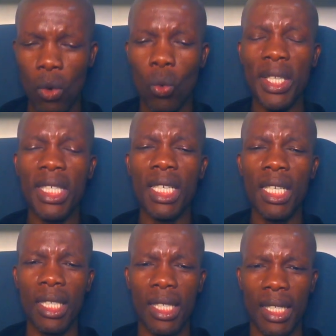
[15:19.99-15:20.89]
which
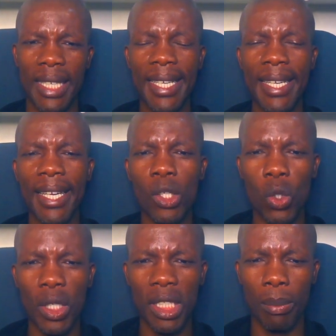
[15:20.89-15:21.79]
is
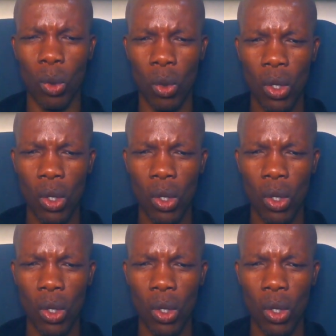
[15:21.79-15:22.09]
inexhaustible,